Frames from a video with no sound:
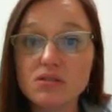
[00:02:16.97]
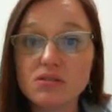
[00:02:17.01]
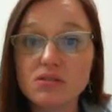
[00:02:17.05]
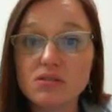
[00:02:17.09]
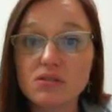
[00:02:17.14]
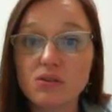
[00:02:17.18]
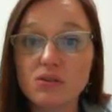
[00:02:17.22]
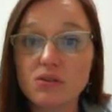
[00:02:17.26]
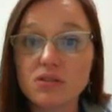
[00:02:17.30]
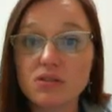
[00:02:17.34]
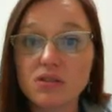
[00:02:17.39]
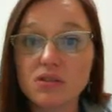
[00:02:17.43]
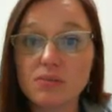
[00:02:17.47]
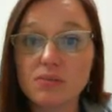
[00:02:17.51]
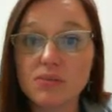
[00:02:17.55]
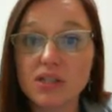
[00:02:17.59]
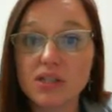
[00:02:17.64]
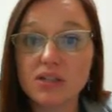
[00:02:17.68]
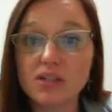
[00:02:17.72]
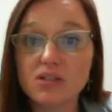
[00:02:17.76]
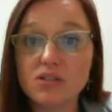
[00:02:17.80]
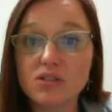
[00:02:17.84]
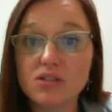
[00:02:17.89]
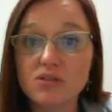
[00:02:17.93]
so it's
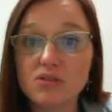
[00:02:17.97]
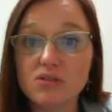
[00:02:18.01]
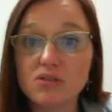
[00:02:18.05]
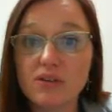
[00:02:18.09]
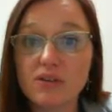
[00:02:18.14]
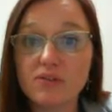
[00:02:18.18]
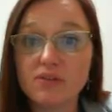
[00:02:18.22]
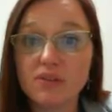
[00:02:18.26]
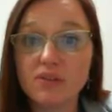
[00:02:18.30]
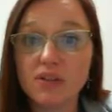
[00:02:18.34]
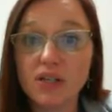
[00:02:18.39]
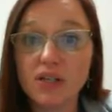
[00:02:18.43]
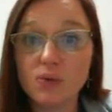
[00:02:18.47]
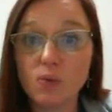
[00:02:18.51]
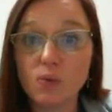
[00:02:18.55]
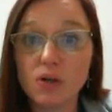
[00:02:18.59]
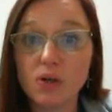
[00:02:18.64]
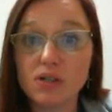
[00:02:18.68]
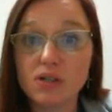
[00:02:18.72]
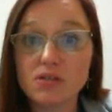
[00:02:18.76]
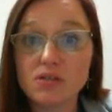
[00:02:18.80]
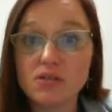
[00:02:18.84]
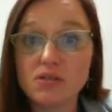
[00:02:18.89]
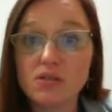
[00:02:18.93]
something that you definitely
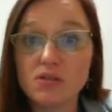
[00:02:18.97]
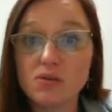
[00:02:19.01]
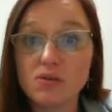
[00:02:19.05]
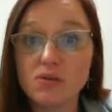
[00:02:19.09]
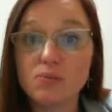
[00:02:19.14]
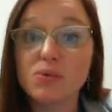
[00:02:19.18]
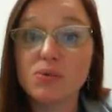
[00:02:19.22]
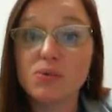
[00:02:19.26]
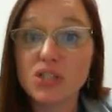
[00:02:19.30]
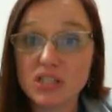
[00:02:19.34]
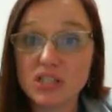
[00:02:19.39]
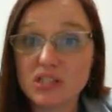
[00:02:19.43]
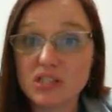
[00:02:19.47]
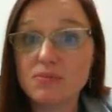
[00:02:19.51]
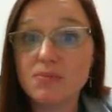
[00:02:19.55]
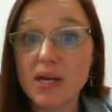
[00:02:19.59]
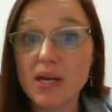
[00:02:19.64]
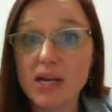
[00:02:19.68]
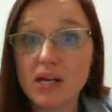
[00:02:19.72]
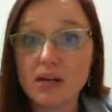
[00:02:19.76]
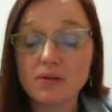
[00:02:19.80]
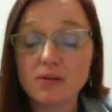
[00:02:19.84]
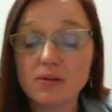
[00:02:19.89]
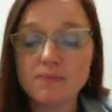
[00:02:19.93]
want to
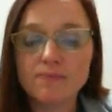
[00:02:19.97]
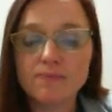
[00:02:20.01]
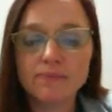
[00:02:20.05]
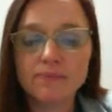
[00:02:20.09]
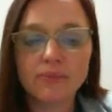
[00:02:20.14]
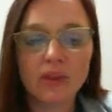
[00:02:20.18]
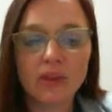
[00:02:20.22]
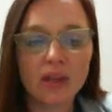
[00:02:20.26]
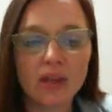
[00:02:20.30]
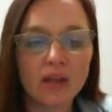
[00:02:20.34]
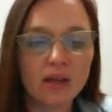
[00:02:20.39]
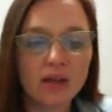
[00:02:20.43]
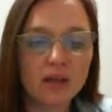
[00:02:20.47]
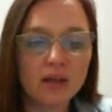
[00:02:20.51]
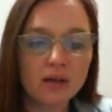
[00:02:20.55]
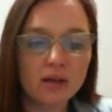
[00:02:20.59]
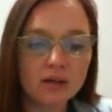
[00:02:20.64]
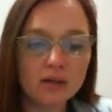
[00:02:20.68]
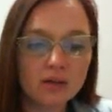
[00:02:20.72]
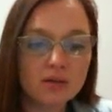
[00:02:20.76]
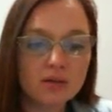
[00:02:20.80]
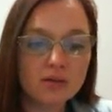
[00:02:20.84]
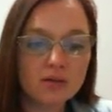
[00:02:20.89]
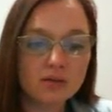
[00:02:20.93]
participate in.
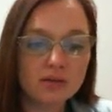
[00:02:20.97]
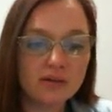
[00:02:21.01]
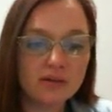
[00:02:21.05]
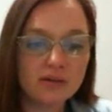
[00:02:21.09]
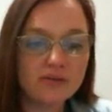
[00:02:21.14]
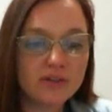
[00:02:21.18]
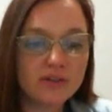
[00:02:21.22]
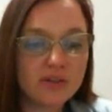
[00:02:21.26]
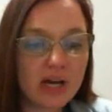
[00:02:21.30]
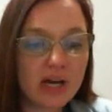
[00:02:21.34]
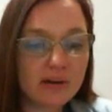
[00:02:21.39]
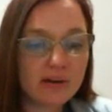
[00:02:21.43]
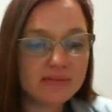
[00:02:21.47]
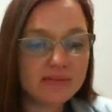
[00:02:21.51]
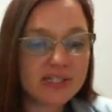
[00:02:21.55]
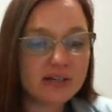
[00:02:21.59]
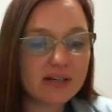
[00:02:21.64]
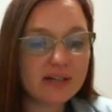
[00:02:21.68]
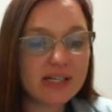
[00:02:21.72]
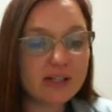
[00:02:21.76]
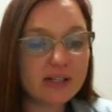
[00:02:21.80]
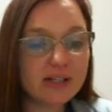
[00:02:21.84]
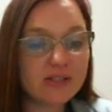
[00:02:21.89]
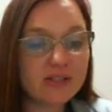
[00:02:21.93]
Now, if you come
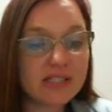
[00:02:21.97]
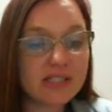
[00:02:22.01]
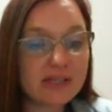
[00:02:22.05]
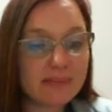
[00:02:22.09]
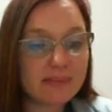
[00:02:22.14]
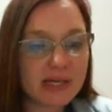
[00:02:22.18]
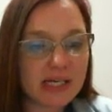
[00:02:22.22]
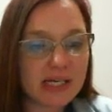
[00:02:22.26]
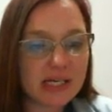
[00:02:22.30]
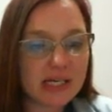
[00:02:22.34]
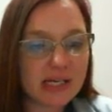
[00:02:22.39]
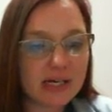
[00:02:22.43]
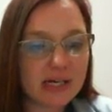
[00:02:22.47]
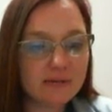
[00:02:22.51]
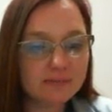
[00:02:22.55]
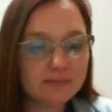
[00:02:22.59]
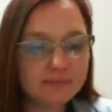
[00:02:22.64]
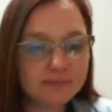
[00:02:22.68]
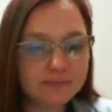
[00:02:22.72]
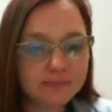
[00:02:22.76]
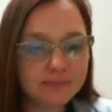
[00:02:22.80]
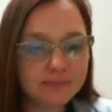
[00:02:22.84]
down here to the media,